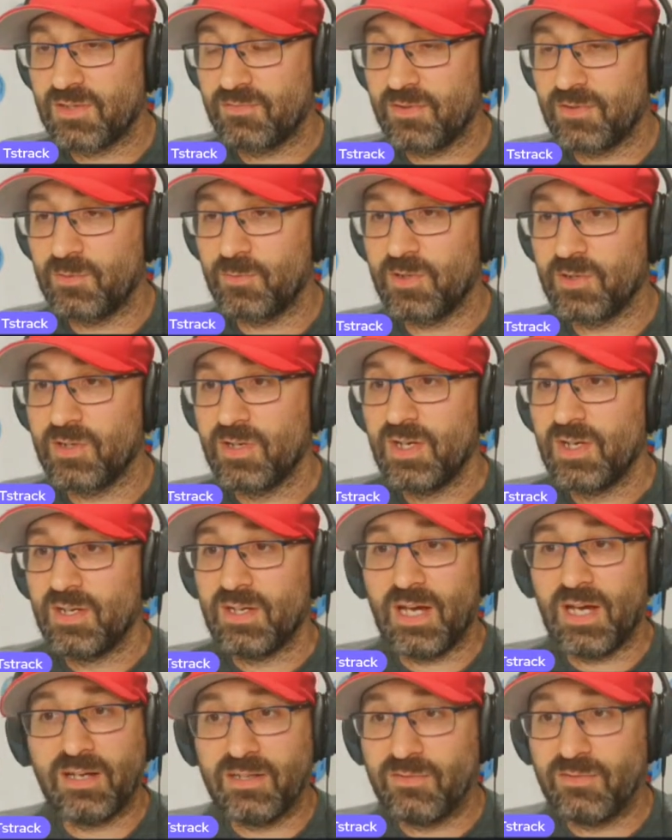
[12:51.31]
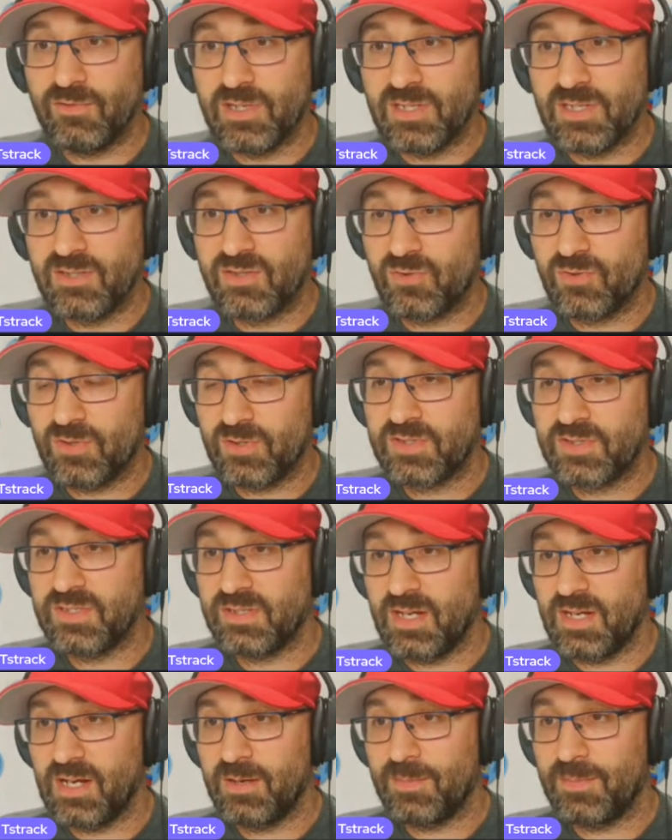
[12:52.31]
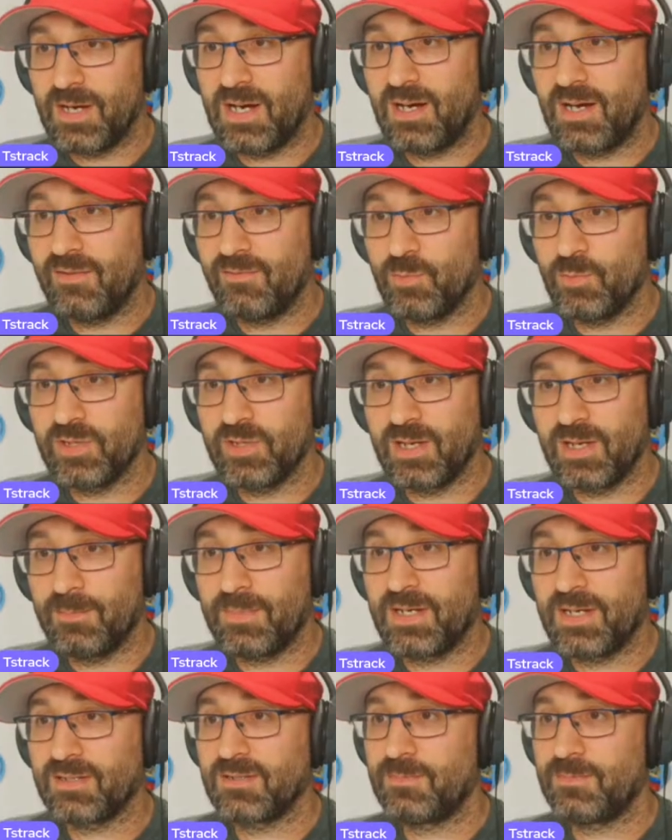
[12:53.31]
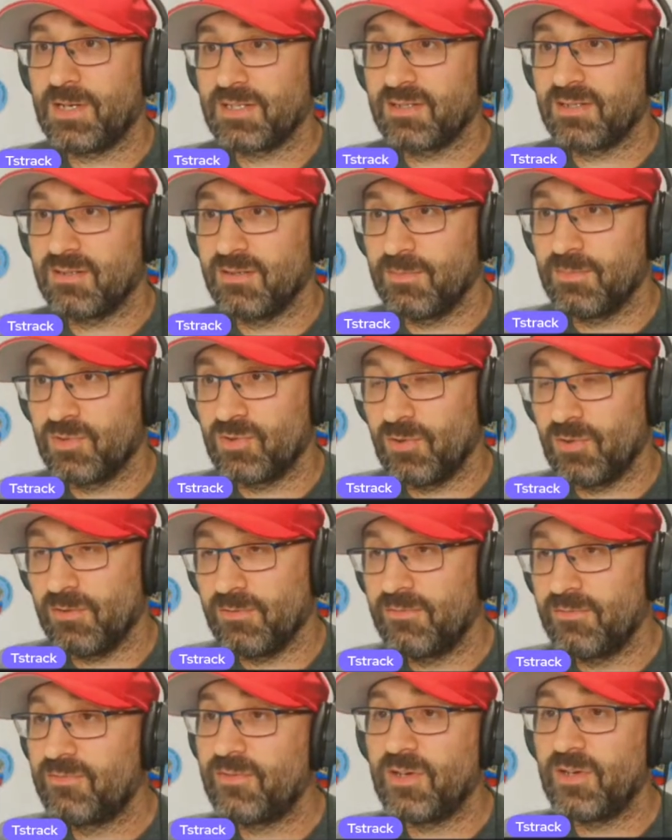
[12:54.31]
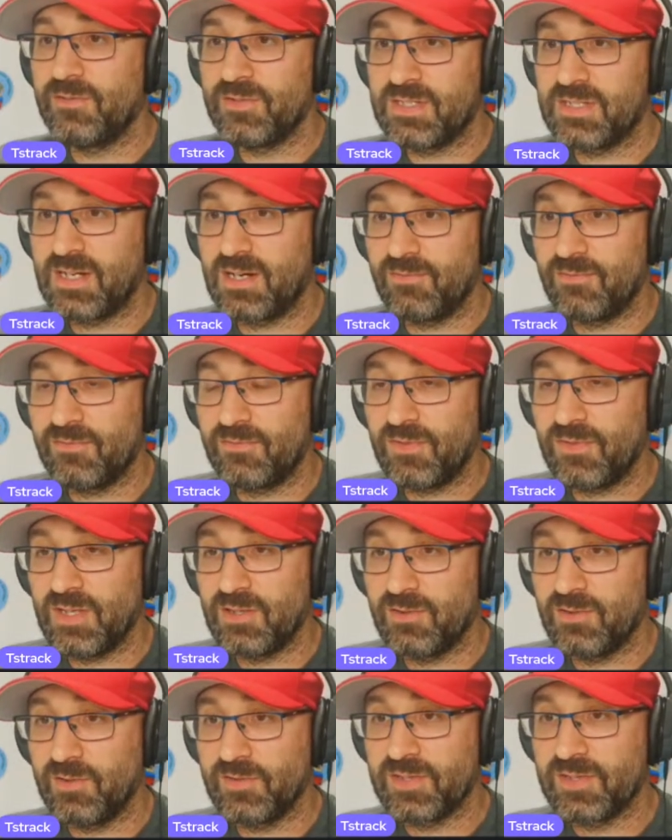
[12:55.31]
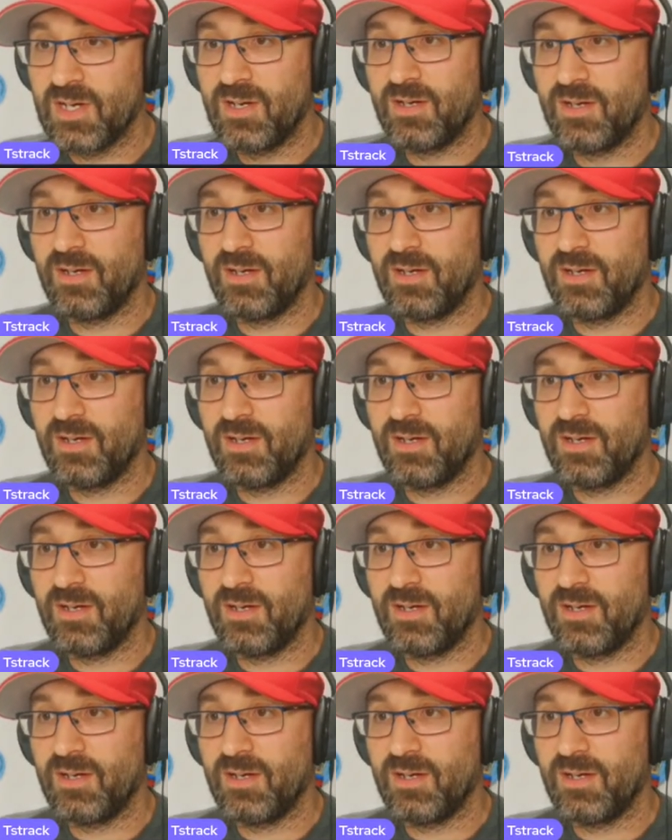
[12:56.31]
I think Andy Reid talked today about how they want to get back to passing the ball further downfield.